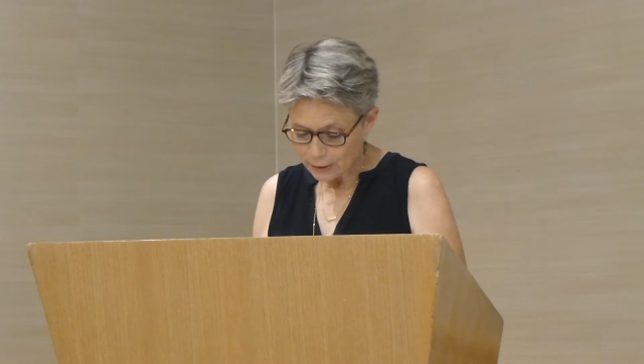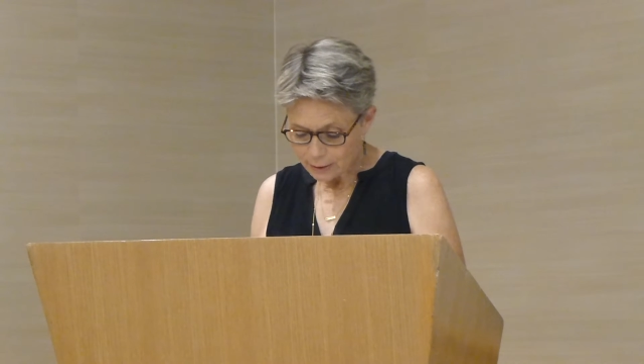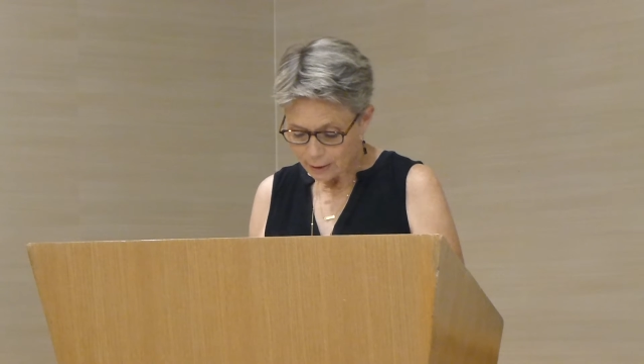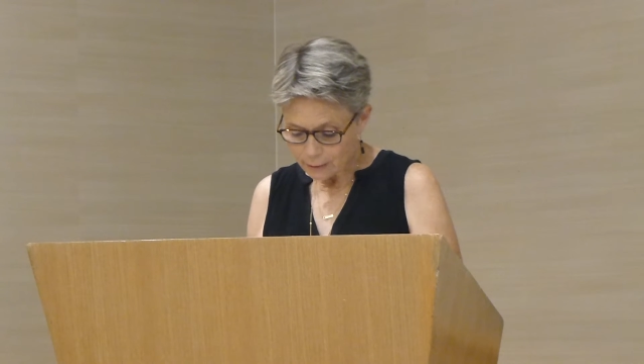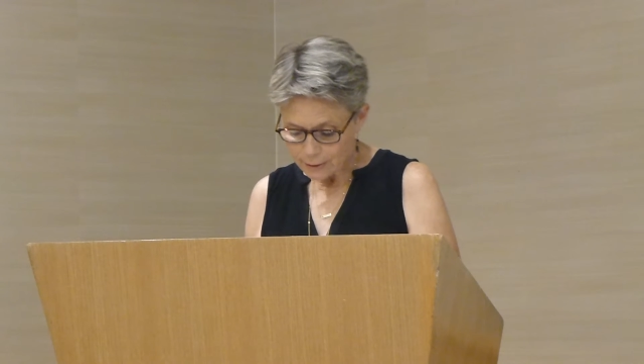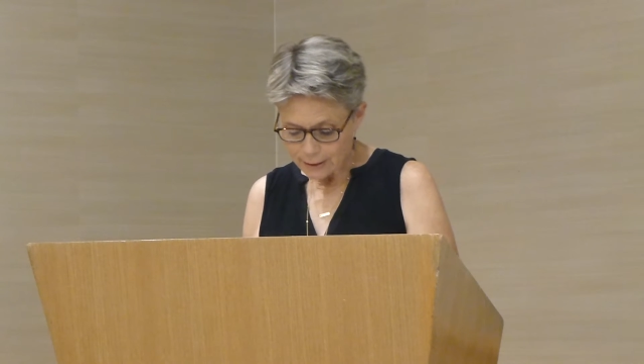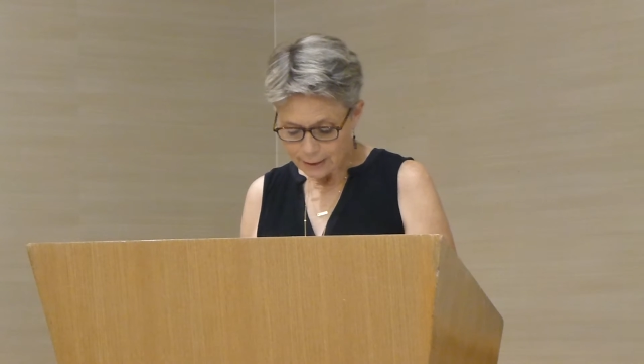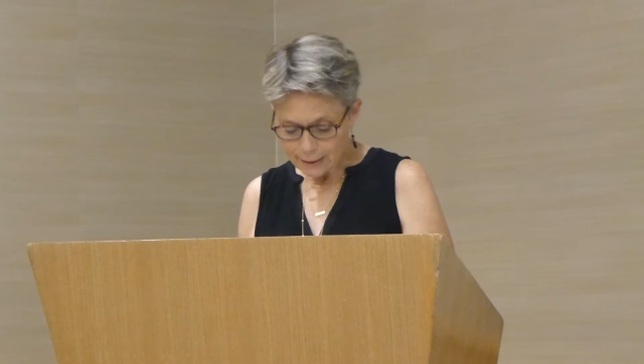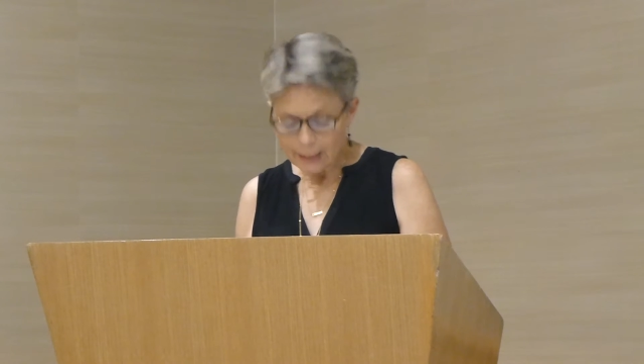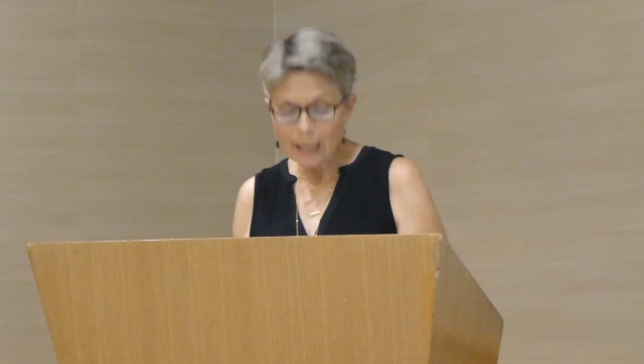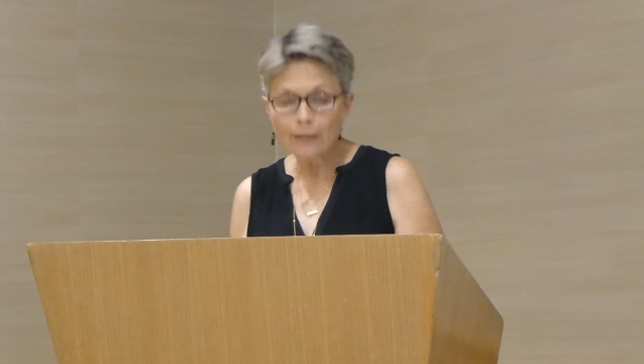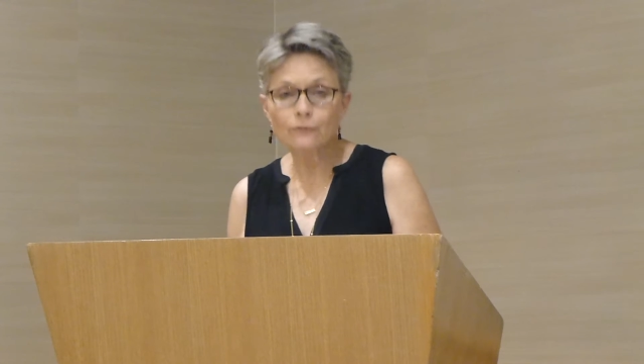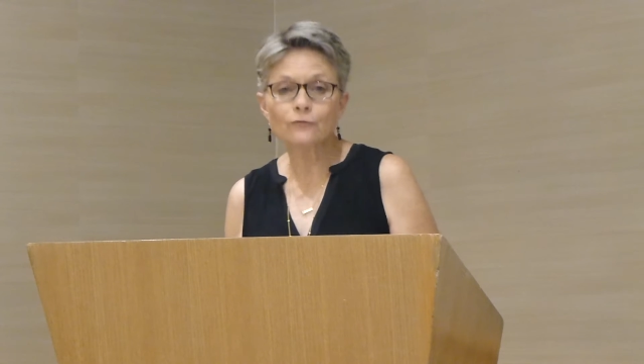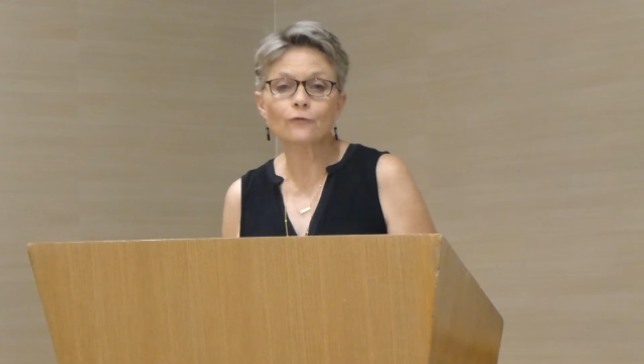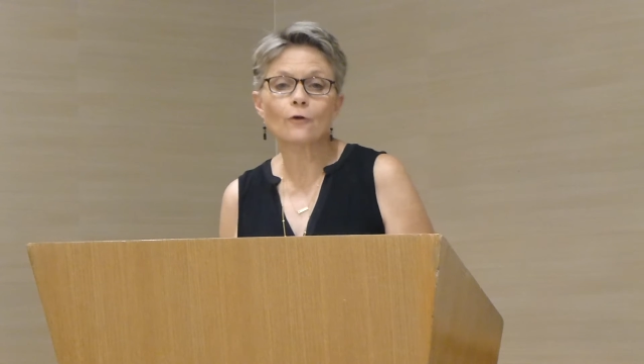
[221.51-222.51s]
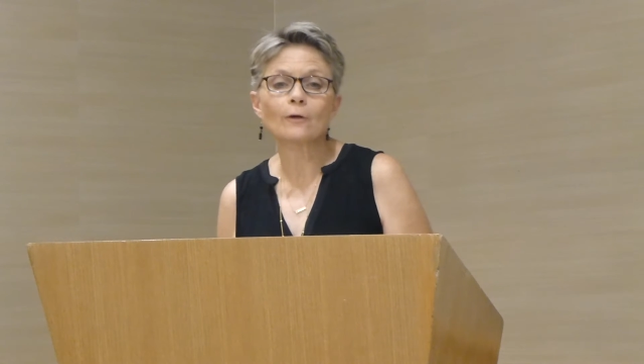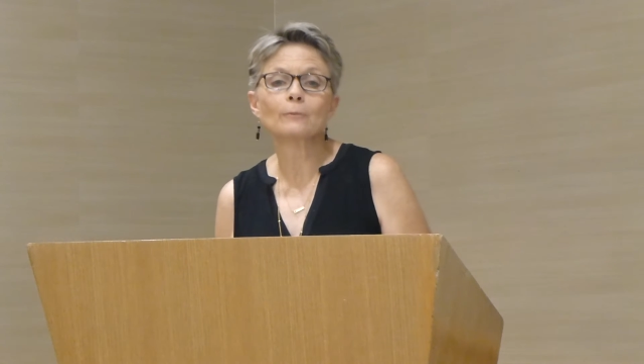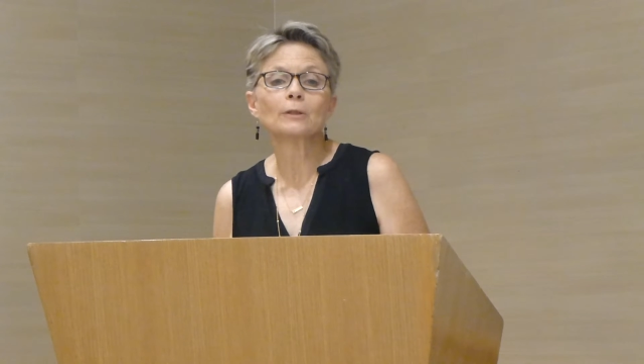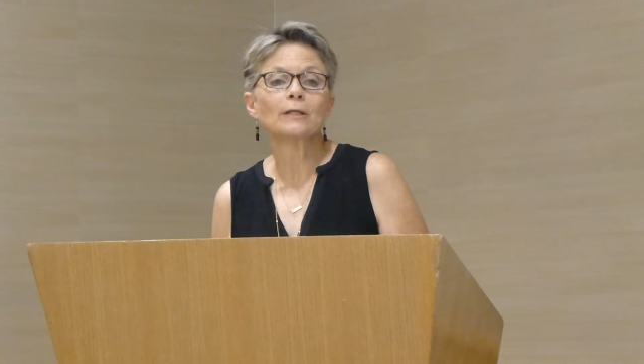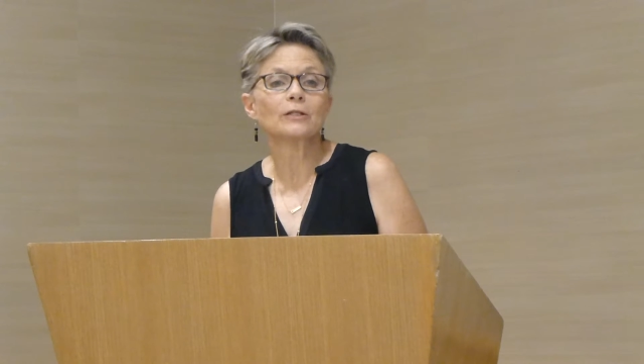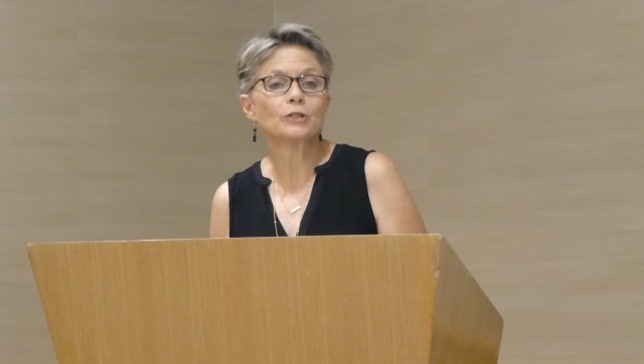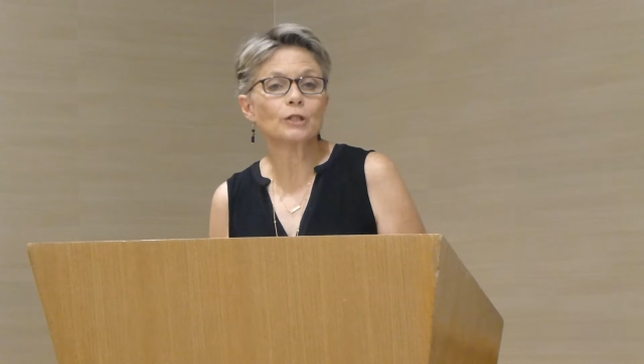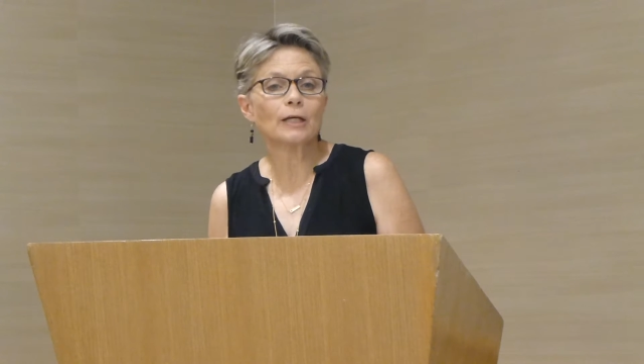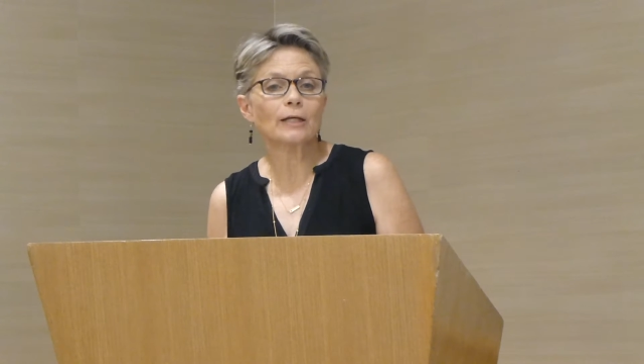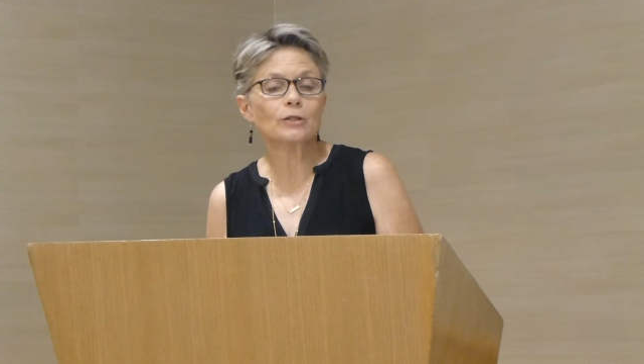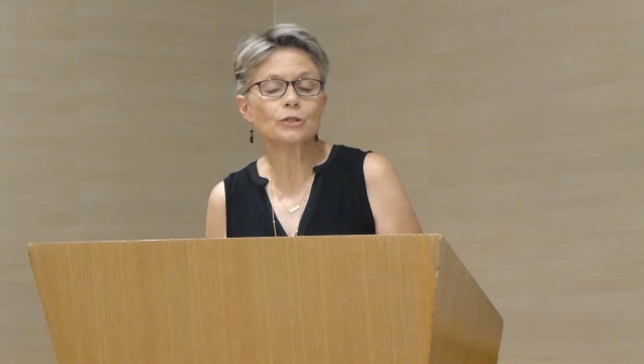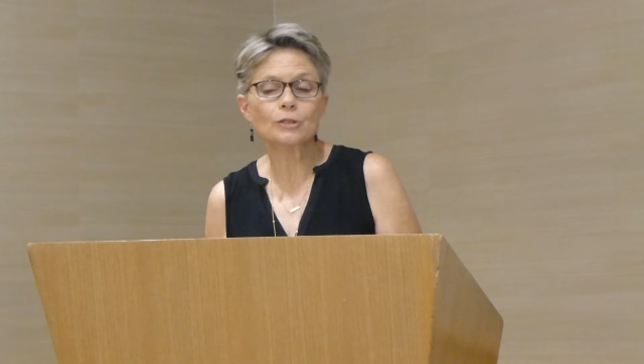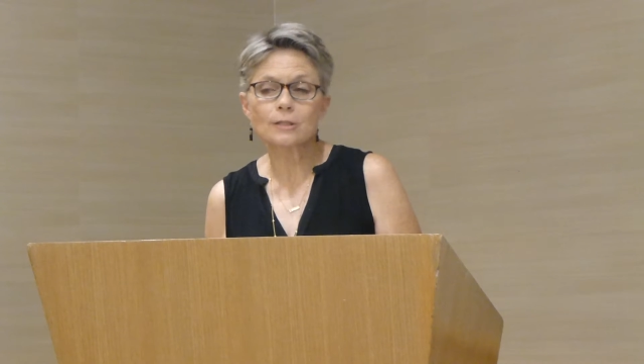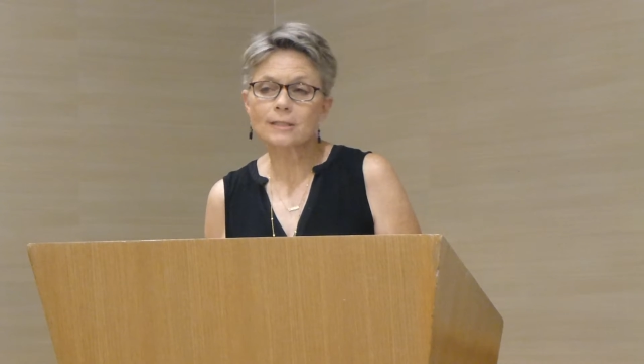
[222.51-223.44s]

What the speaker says: adults in non-formal education